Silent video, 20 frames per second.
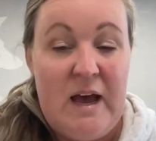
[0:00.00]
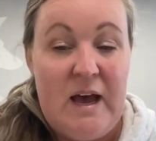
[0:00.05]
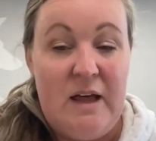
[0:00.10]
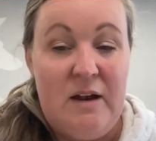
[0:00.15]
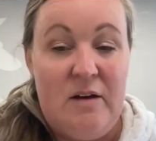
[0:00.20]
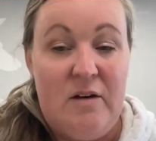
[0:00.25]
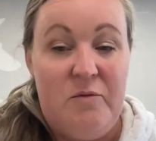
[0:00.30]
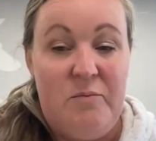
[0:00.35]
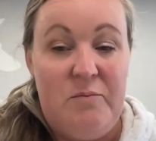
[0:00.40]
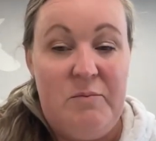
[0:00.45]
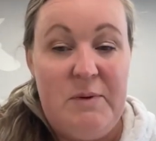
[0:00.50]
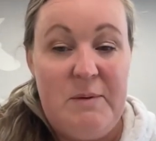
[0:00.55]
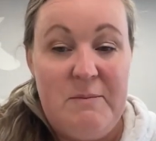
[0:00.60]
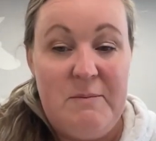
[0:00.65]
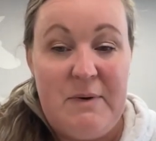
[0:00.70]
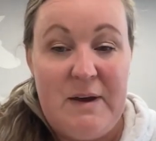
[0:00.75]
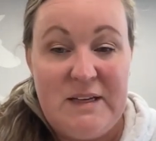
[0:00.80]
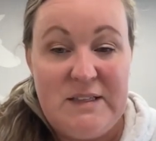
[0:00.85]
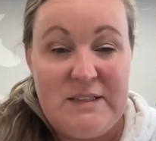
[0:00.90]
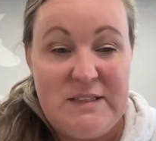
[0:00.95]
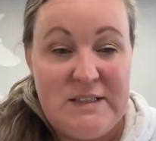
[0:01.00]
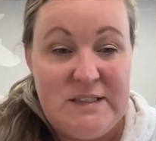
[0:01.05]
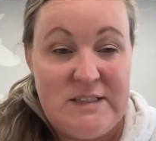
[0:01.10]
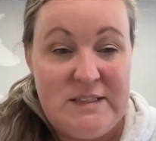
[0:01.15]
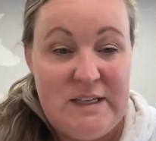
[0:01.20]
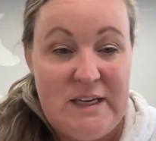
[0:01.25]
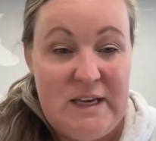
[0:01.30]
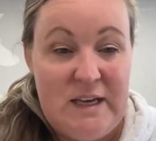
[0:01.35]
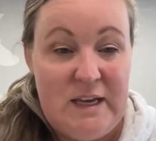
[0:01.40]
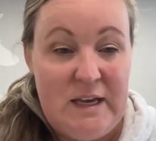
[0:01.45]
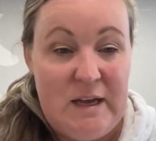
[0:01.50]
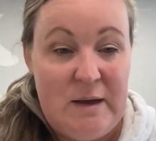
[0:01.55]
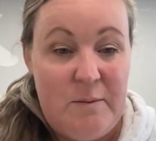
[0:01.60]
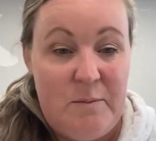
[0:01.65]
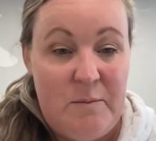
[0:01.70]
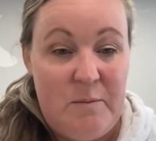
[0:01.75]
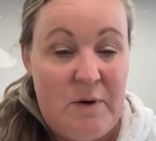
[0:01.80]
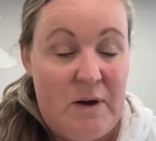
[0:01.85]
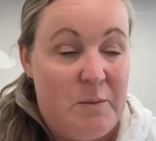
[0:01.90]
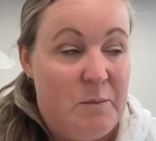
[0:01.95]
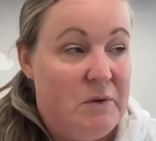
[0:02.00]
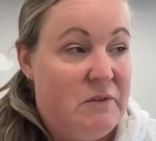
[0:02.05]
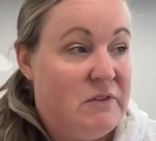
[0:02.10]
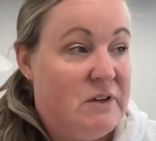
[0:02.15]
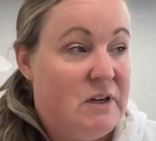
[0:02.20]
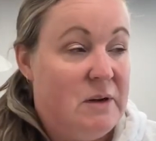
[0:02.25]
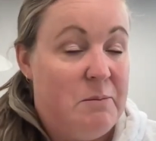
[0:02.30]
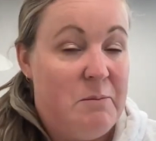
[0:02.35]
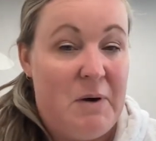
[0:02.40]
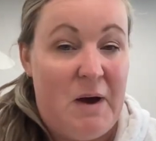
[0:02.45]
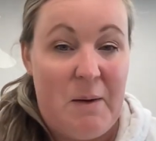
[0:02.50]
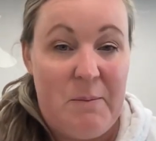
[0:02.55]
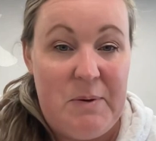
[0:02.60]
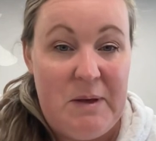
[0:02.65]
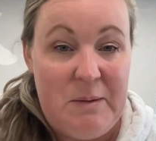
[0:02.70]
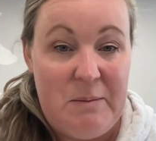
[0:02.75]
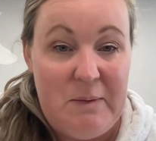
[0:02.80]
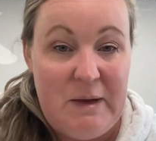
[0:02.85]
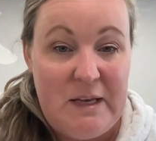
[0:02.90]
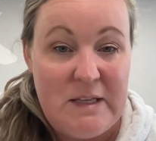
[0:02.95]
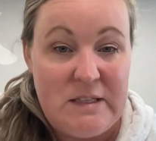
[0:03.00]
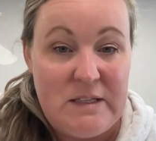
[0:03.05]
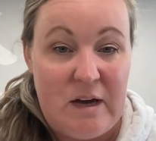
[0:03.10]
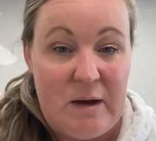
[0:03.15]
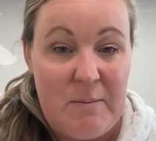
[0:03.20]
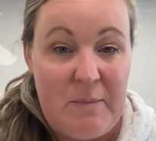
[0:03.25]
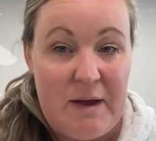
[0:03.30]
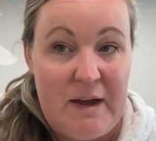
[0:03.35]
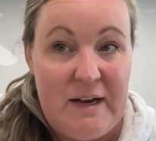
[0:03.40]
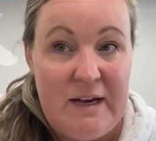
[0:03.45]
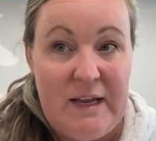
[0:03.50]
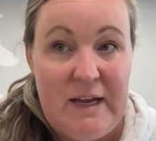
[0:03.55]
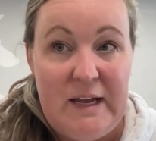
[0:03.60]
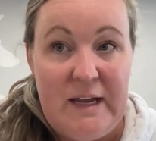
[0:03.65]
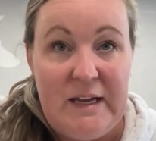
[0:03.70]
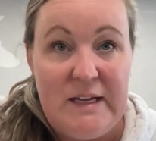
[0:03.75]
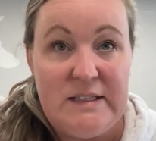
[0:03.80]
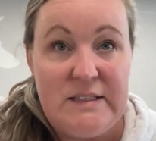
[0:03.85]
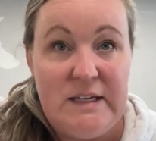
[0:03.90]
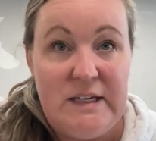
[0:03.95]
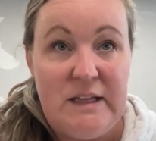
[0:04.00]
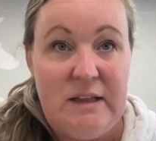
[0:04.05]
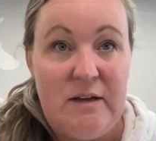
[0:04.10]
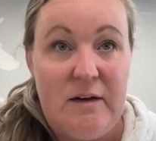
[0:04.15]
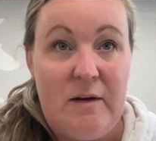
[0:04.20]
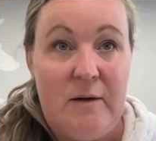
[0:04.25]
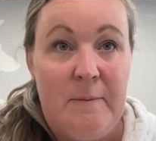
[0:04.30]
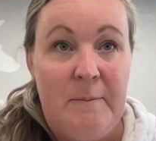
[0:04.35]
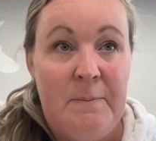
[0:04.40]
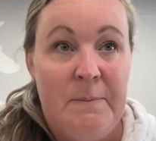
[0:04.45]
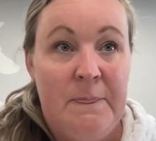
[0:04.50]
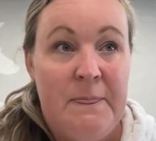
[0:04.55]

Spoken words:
and I've been back to see him, and we've done a puppy meetup, and he is either